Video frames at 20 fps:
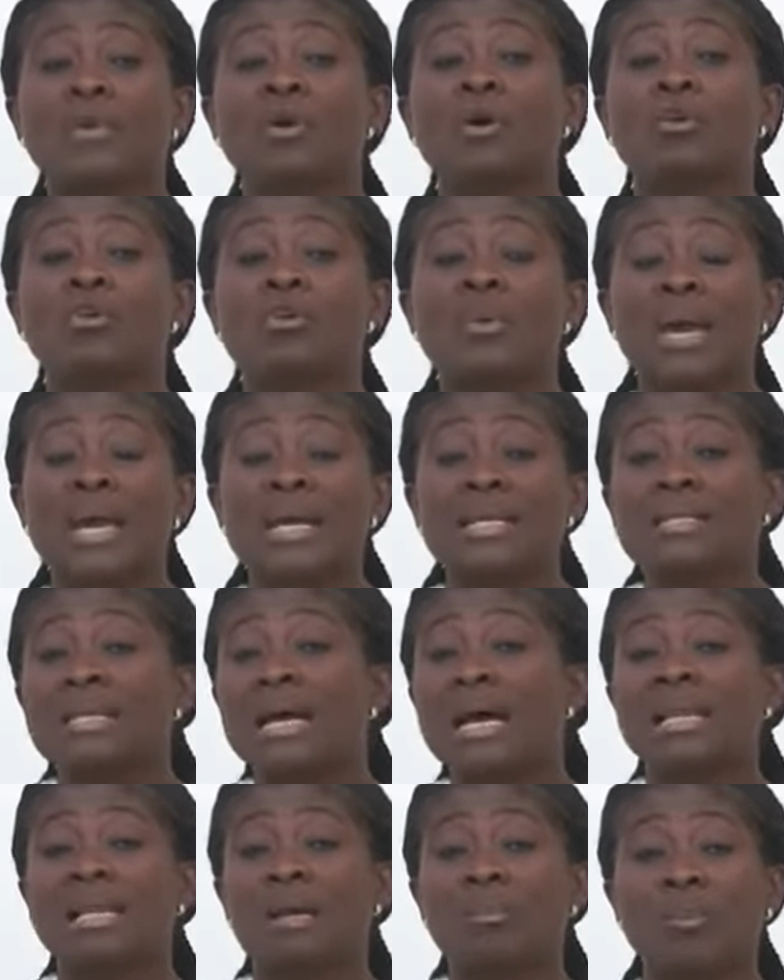Or you
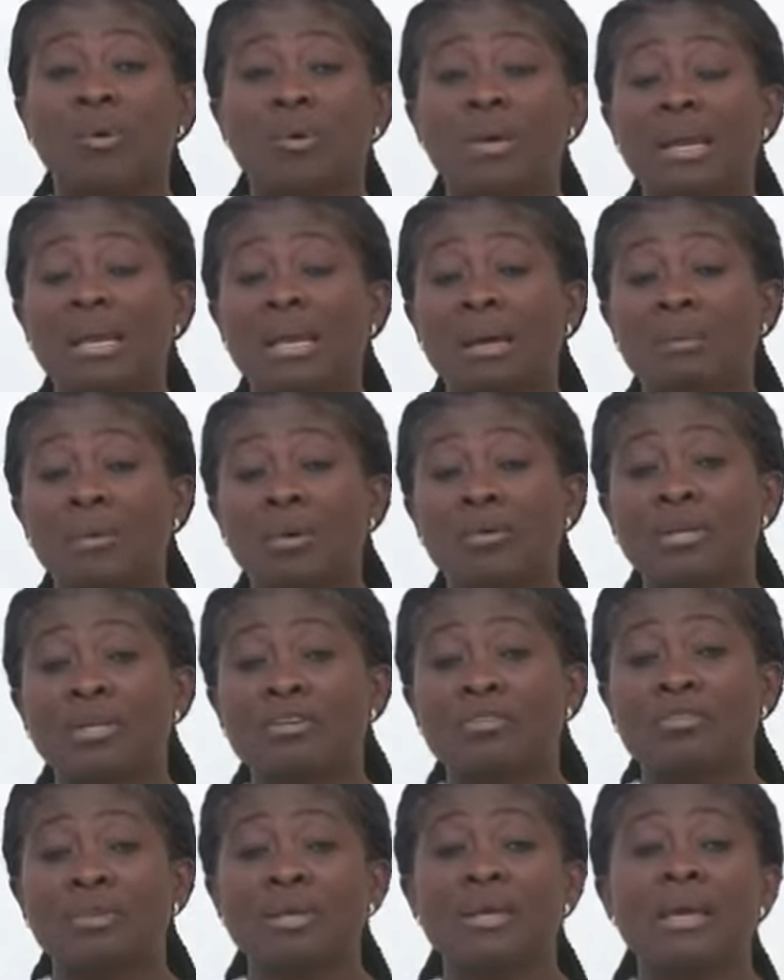enter a
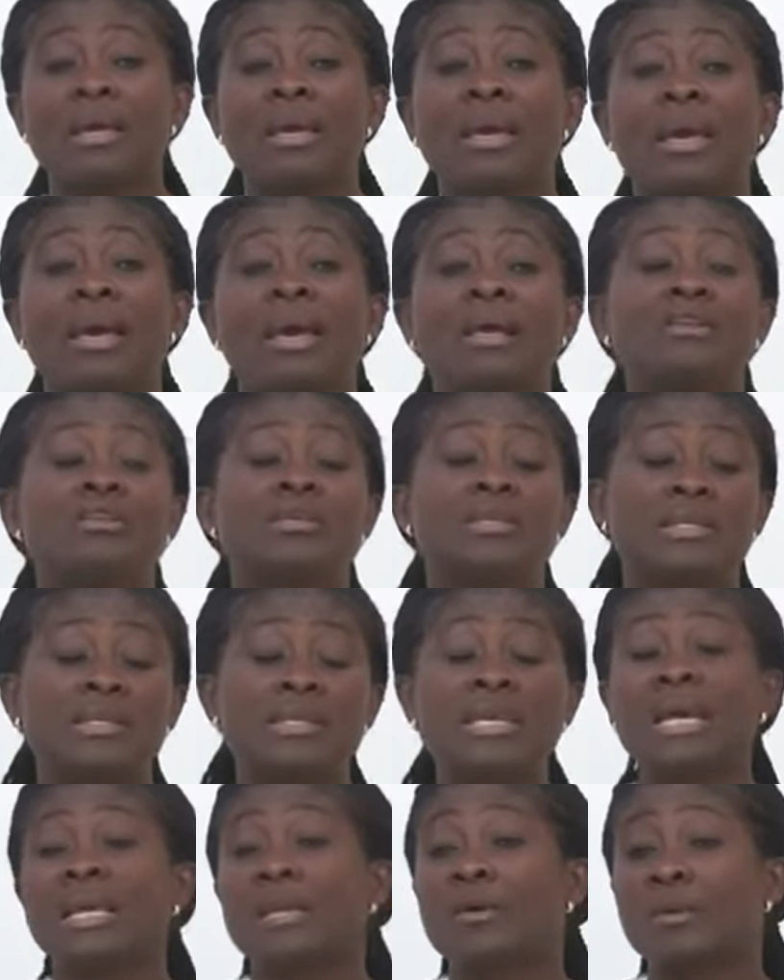laboratory and you
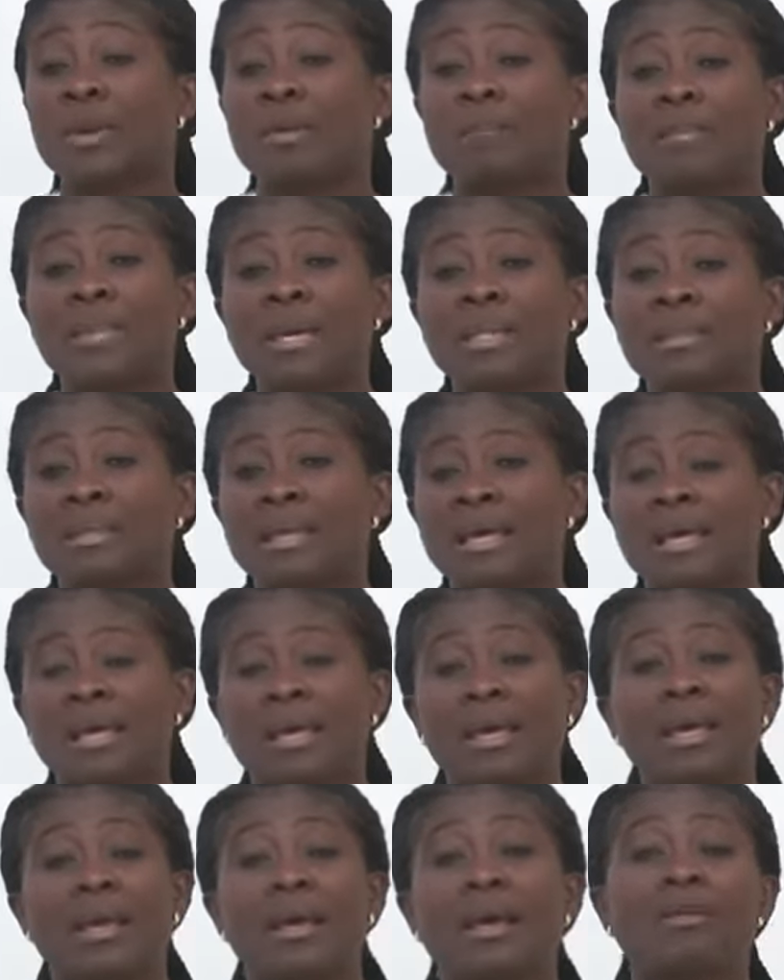see an equipment
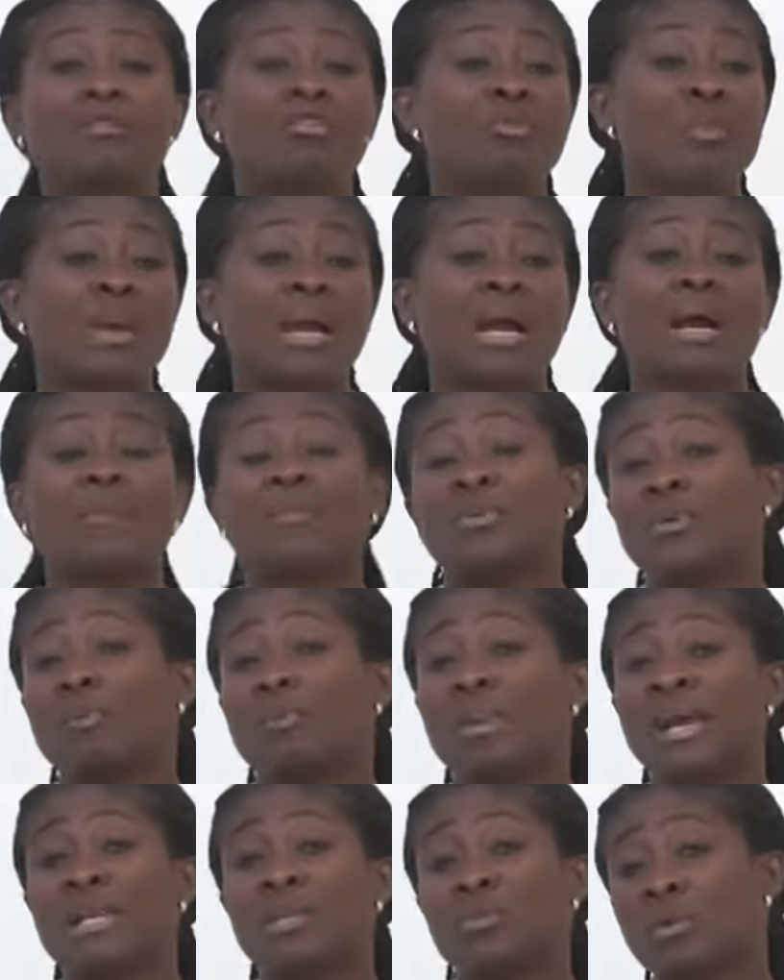there and you make up your
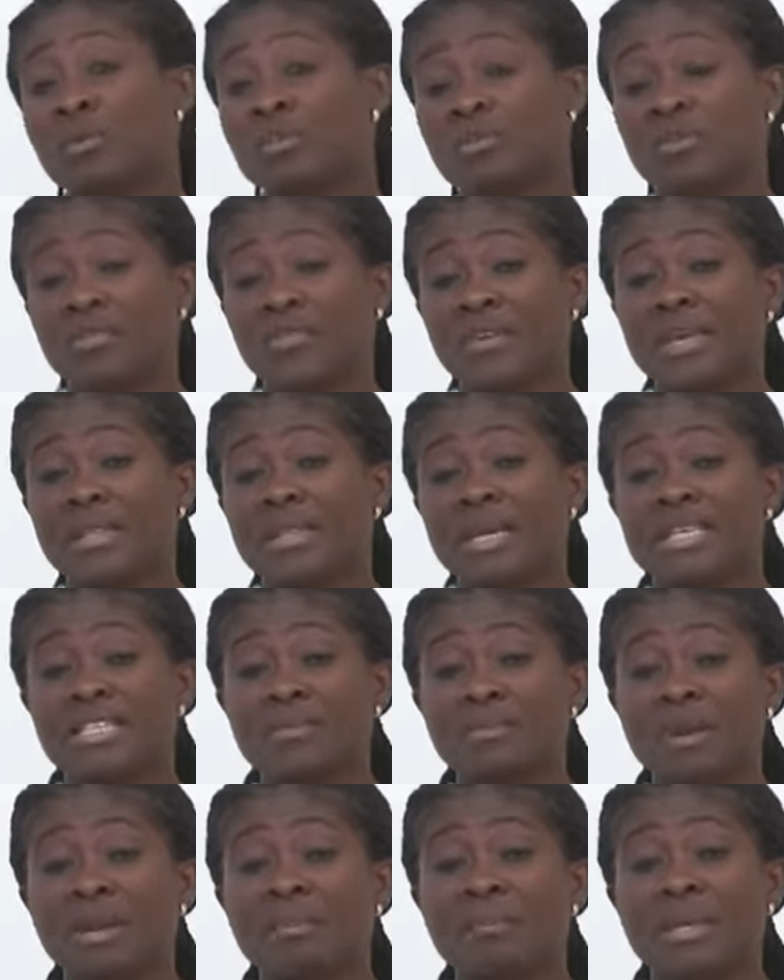mind what you think the
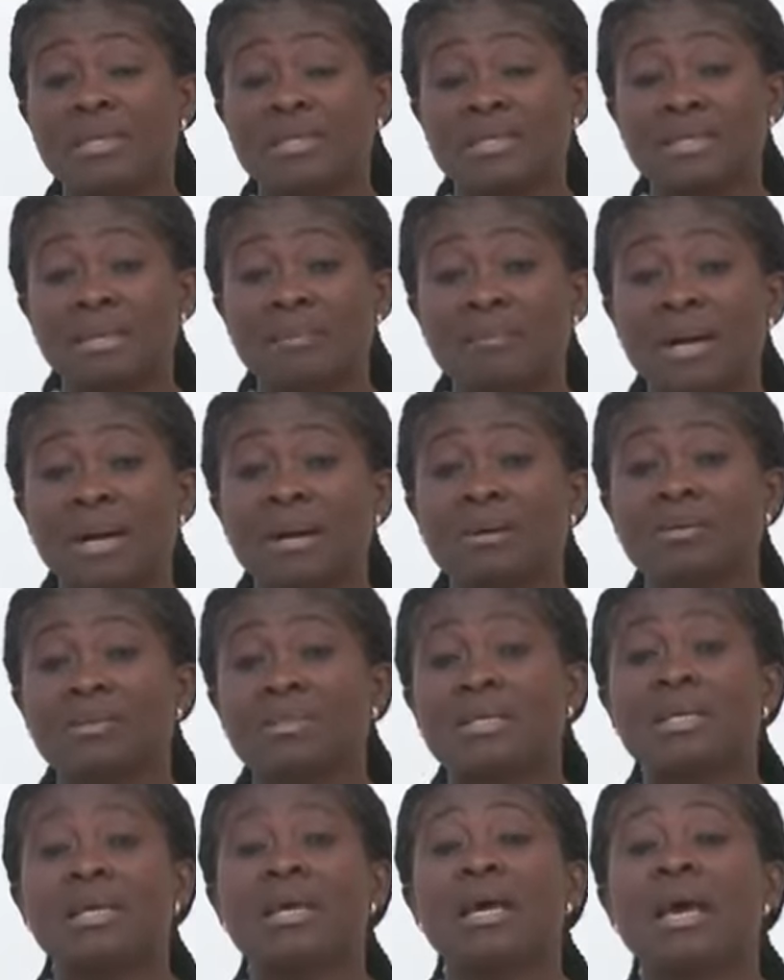experiment is
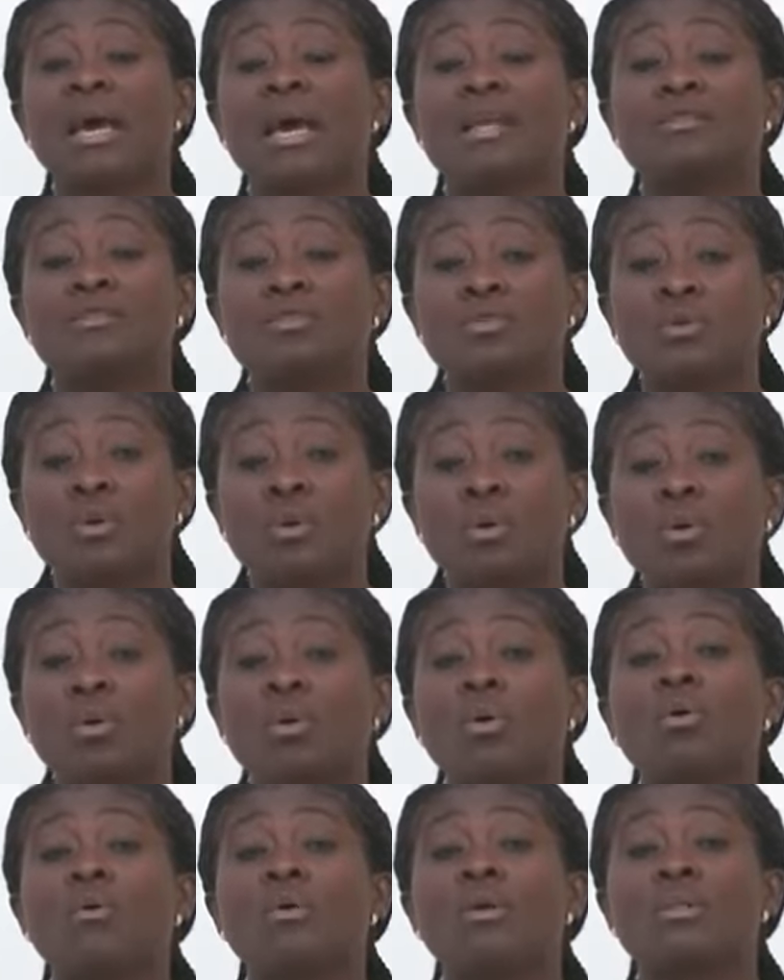about. And
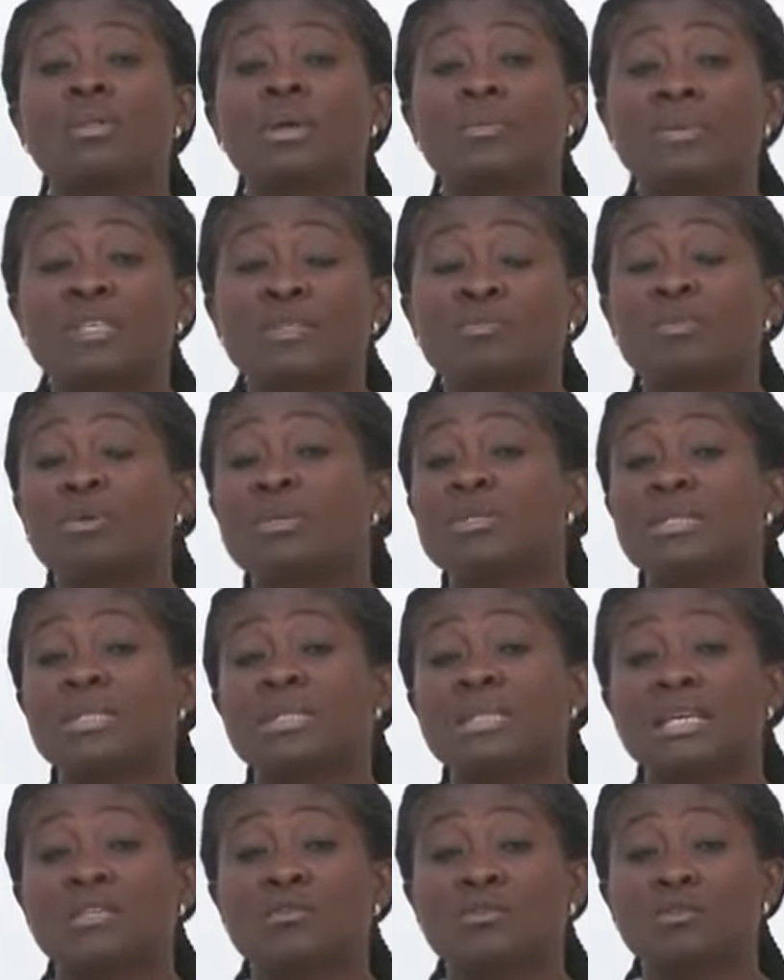so the
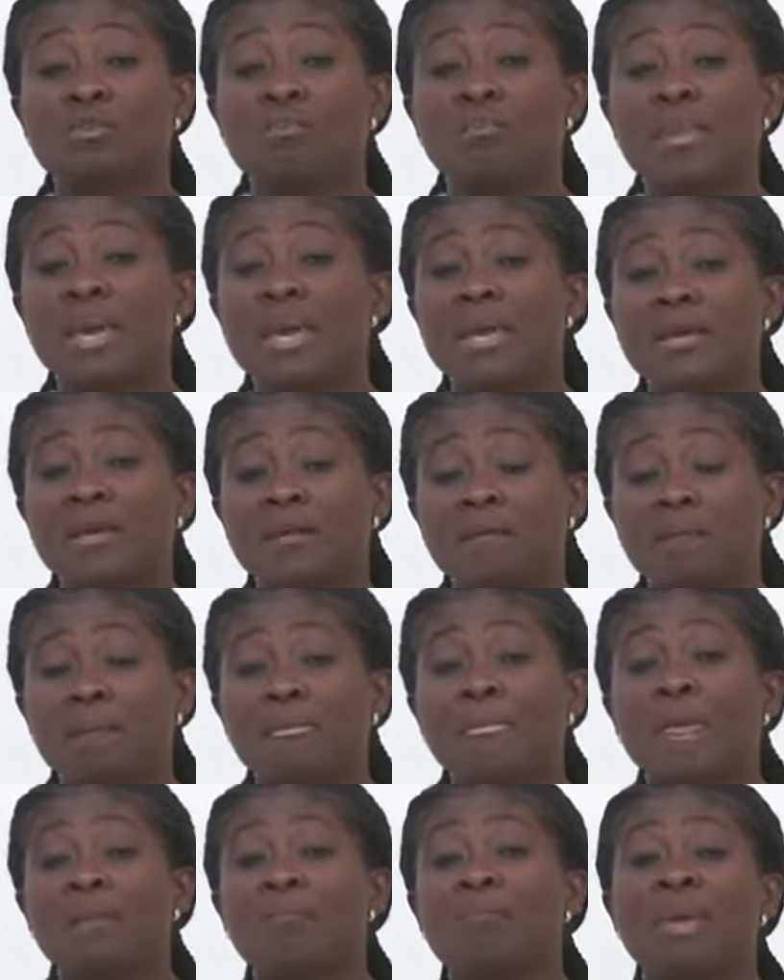responses that you make
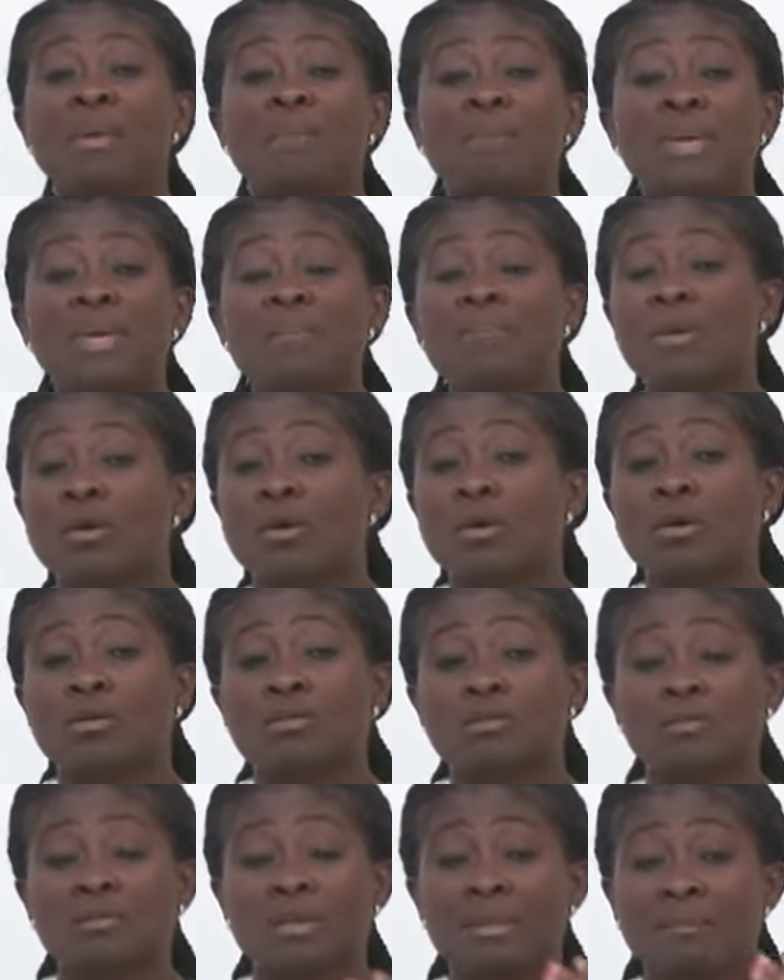may be
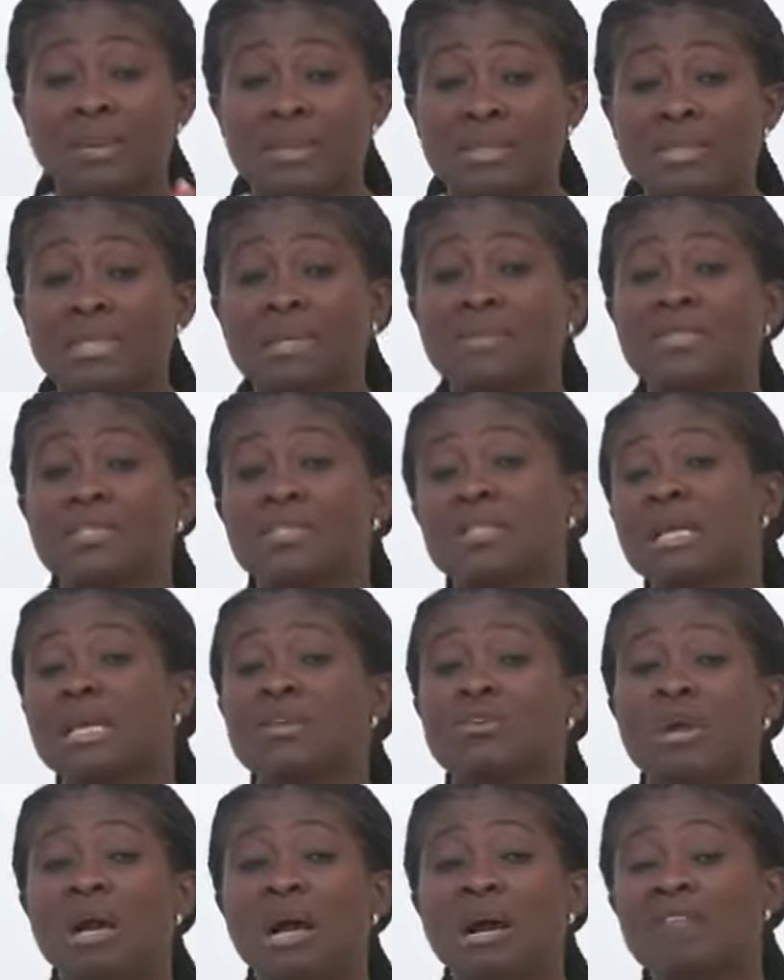because of the perception
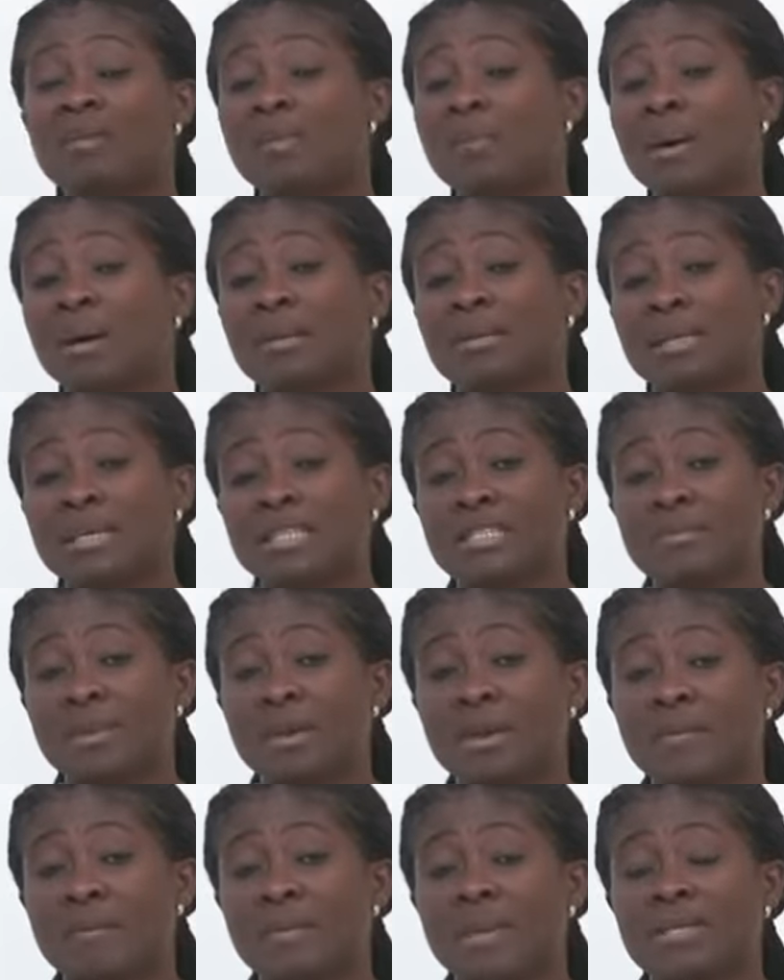that you have about the
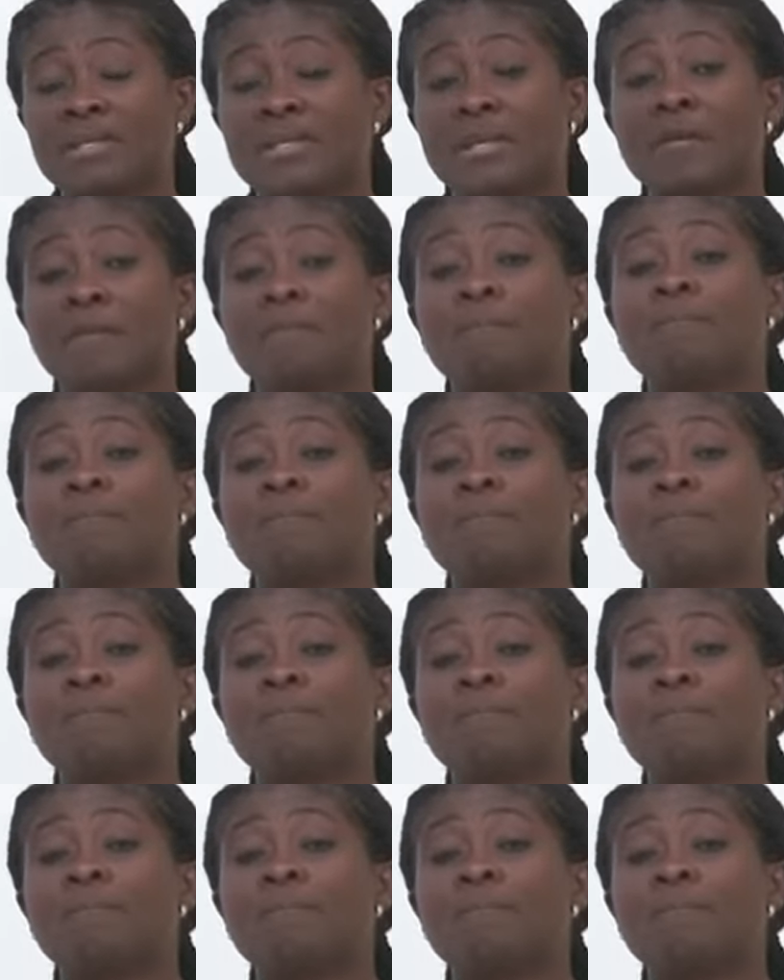experiment.